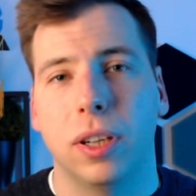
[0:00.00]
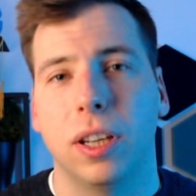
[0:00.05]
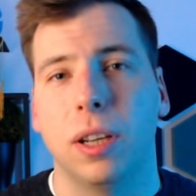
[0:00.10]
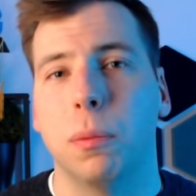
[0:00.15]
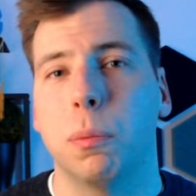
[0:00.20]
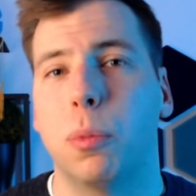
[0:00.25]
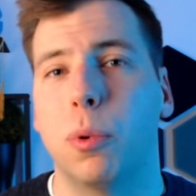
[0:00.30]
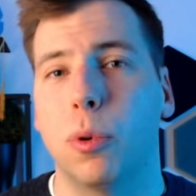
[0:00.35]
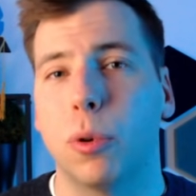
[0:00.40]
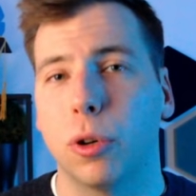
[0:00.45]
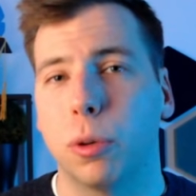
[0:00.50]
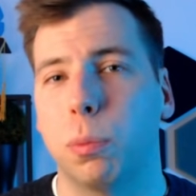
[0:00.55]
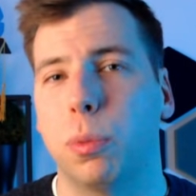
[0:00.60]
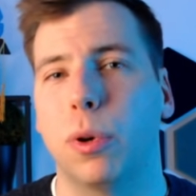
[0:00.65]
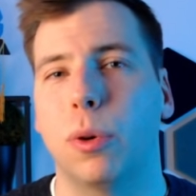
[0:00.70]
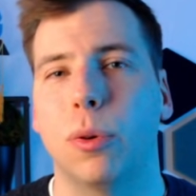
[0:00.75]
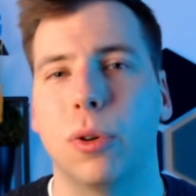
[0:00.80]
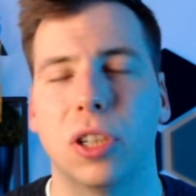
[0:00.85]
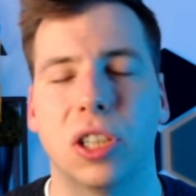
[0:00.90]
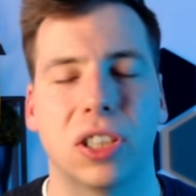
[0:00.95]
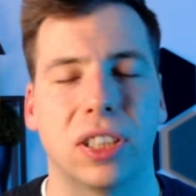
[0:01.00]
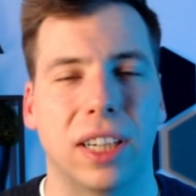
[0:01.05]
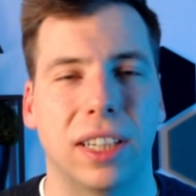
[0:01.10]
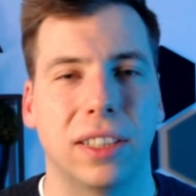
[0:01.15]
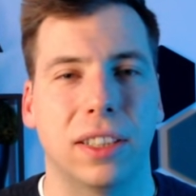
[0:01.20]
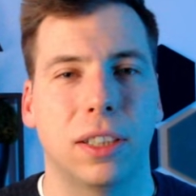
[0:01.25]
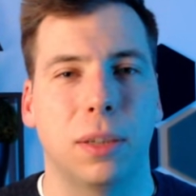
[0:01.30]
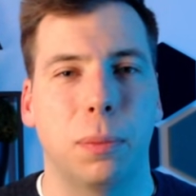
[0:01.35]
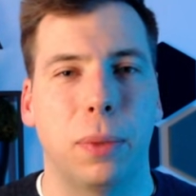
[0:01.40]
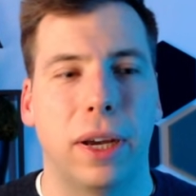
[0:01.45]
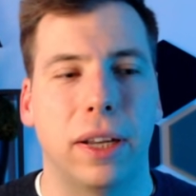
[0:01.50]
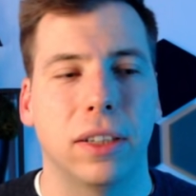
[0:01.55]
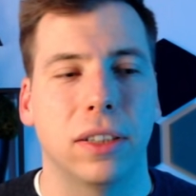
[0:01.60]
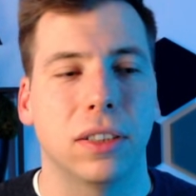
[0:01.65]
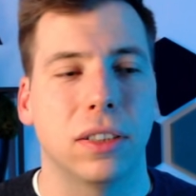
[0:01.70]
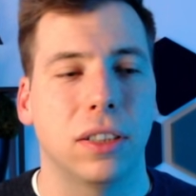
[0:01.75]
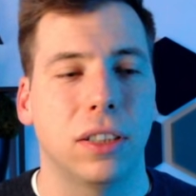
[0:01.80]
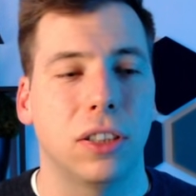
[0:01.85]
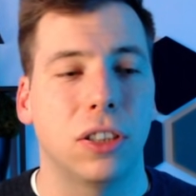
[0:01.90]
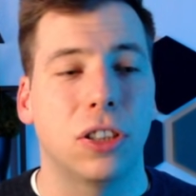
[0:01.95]
import polars as a
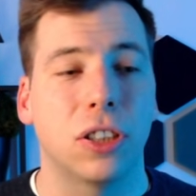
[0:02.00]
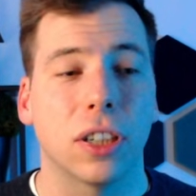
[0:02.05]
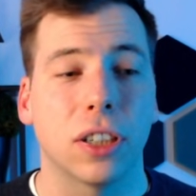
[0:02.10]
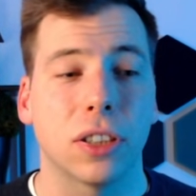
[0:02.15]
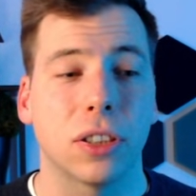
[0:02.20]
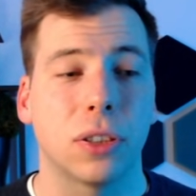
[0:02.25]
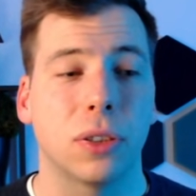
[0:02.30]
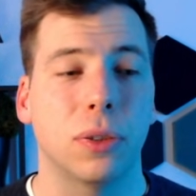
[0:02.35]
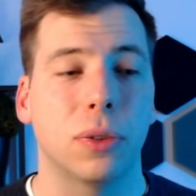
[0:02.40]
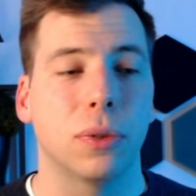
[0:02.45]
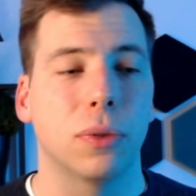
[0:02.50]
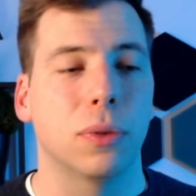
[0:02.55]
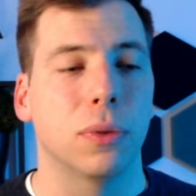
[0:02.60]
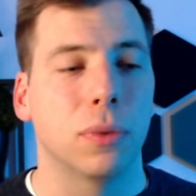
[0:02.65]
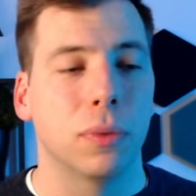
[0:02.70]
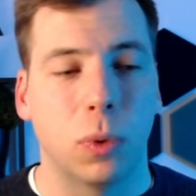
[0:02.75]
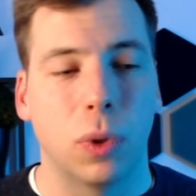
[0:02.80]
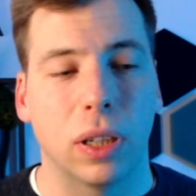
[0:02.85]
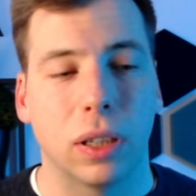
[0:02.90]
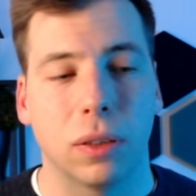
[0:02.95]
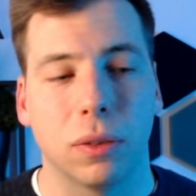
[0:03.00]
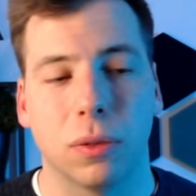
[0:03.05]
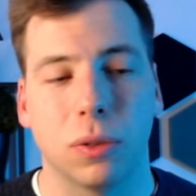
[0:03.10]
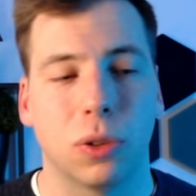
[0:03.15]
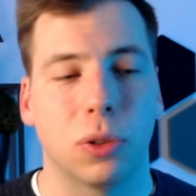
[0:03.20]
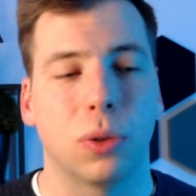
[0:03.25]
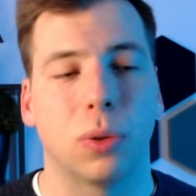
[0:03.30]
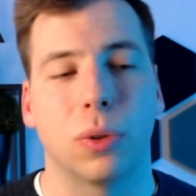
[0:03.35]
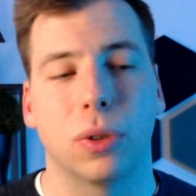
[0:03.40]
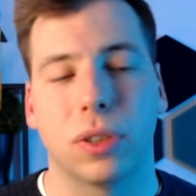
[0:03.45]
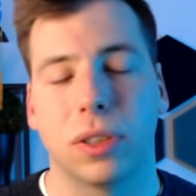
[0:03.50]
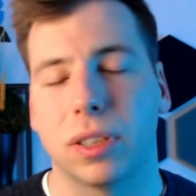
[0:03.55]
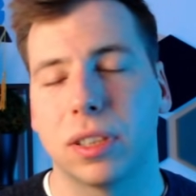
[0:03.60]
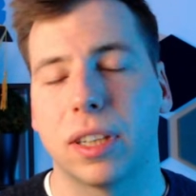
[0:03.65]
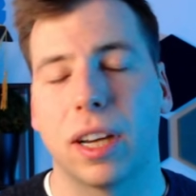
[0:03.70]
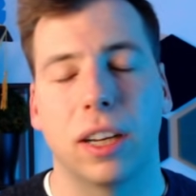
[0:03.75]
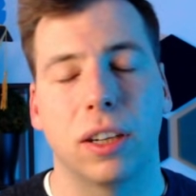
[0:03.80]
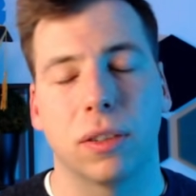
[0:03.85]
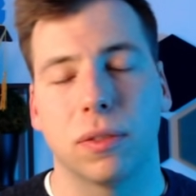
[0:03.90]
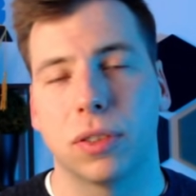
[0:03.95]
dependency just to, well, sort this
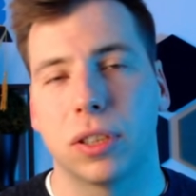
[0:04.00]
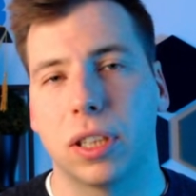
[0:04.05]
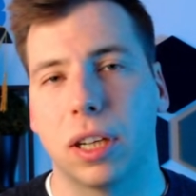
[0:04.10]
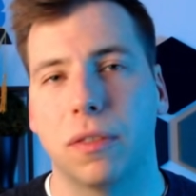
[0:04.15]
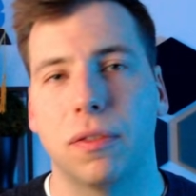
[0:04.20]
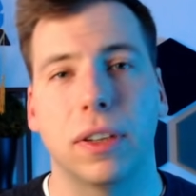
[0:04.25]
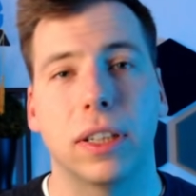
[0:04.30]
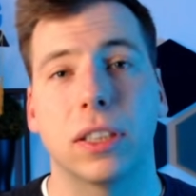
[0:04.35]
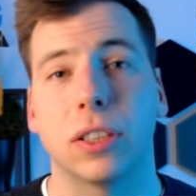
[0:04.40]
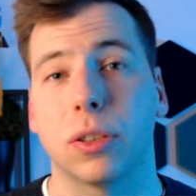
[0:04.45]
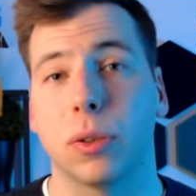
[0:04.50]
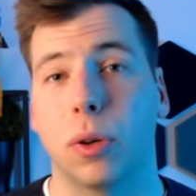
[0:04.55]
kind of stuff and so